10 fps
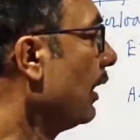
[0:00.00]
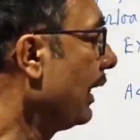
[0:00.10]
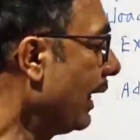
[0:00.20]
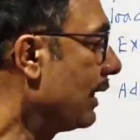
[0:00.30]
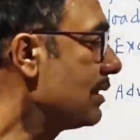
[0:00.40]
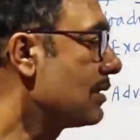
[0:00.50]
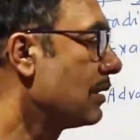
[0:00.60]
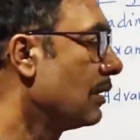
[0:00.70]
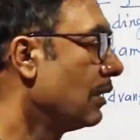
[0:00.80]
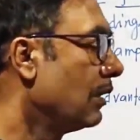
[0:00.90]

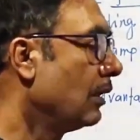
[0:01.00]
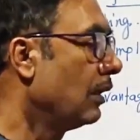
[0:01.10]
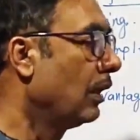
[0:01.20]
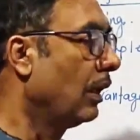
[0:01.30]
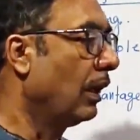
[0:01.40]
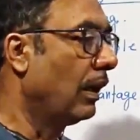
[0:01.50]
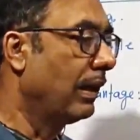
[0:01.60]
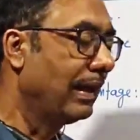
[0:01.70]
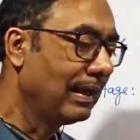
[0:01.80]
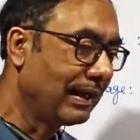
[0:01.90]
Hence,
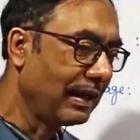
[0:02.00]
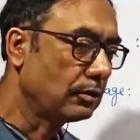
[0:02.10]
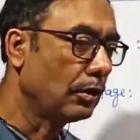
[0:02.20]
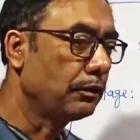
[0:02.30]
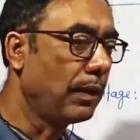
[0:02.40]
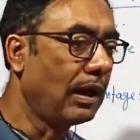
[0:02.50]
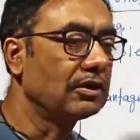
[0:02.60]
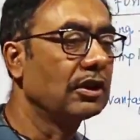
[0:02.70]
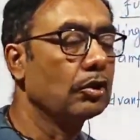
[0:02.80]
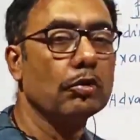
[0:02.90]
in case of
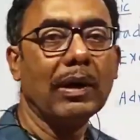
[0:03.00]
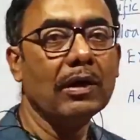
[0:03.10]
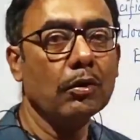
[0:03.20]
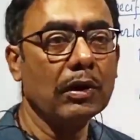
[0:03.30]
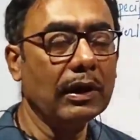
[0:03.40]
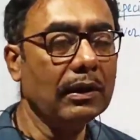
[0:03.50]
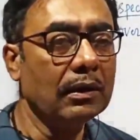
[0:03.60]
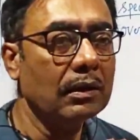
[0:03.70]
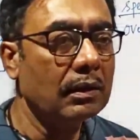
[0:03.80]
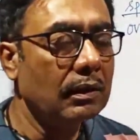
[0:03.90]
function
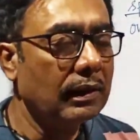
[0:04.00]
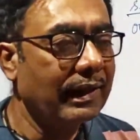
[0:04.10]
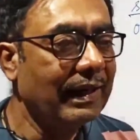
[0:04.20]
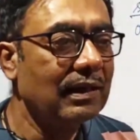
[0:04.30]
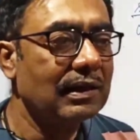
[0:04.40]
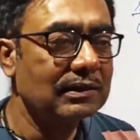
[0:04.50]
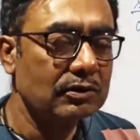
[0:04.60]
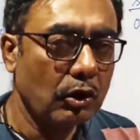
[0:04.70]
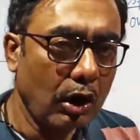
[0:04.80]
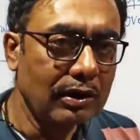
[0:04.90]
overloading, it
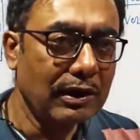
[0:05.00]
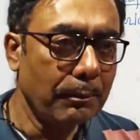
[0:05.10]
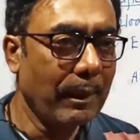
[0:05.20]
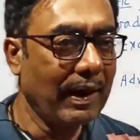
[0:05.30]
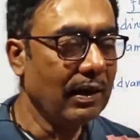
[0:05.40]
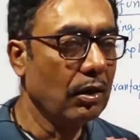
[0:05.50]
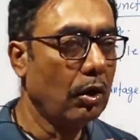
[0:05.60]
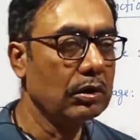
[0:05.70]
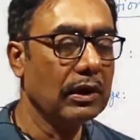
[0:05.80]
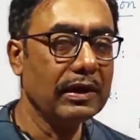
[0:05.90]
does not
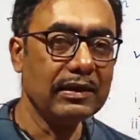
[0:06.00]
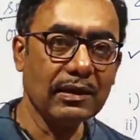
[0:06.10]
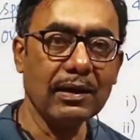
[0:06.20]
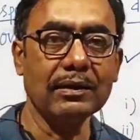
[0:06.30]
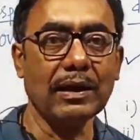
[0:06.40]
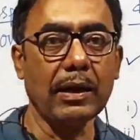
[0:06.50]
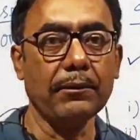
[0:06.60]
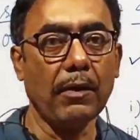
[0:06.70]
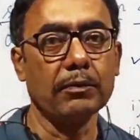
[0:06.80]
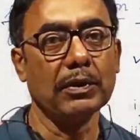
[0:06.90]
depend on the return
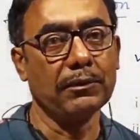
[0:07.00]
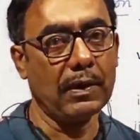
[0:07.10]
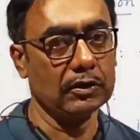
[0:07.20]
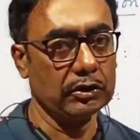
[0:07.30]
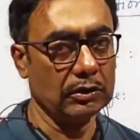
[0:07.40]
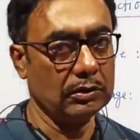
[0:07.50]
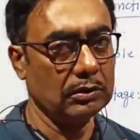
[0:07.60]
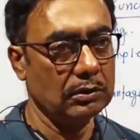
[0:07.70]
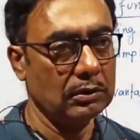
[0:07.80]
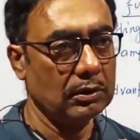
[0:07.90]
type of the function.
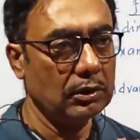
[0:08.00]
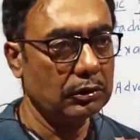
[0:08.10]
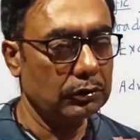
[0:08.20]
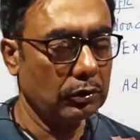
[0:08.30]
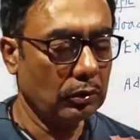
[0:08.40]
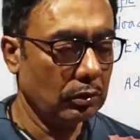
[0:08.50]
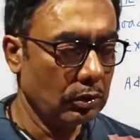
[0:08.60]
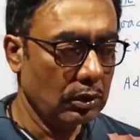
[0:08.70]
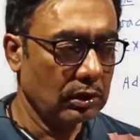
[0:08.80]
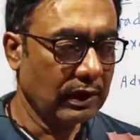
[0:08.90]

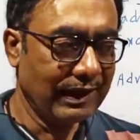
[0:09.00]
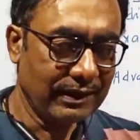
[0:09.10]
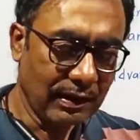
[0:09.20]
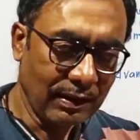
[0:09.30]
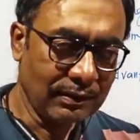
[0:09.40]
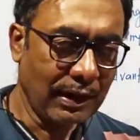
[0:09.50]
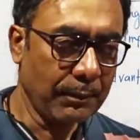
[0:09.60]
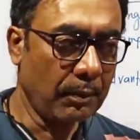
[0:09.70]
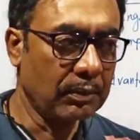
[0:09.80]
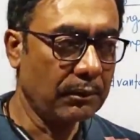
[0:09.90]
So the return
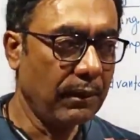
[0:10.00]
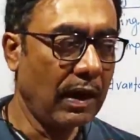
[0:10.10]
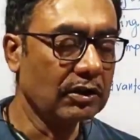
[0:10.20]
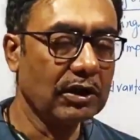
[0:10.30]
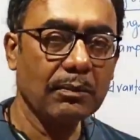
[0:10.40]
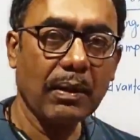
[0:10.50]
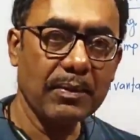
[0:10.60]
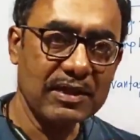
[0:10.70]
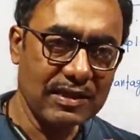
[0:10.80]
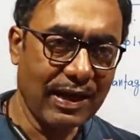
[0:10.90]
type of the function may
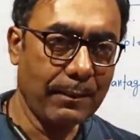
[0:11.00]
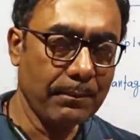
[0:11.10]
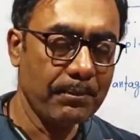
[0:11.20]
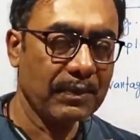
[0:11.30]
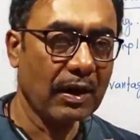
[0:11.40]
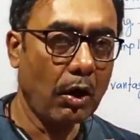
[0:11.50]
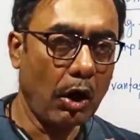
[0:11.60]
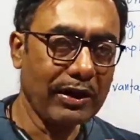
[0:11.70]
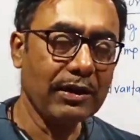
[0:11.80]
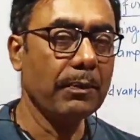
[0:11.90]
be same
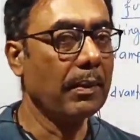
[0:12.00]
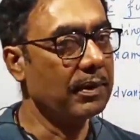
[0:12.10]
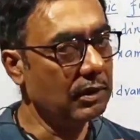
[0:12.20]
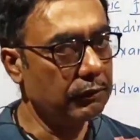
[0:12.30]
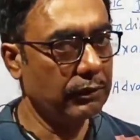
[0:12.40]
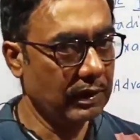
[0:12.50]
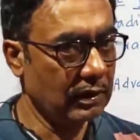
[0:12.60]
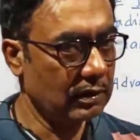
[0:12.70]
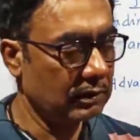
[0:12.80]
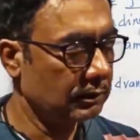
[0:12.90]
or it may be
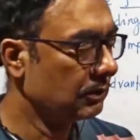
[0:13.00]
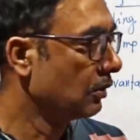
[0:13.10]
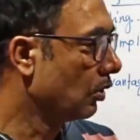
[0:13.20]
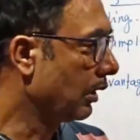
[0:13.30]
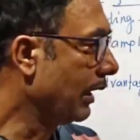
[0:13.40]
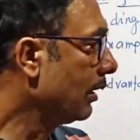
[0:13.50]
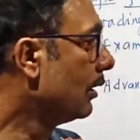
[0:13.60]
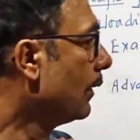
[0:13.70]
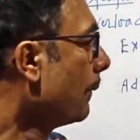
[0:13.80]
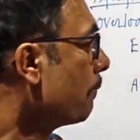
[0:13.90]
different.
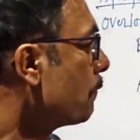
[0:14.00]
Okay?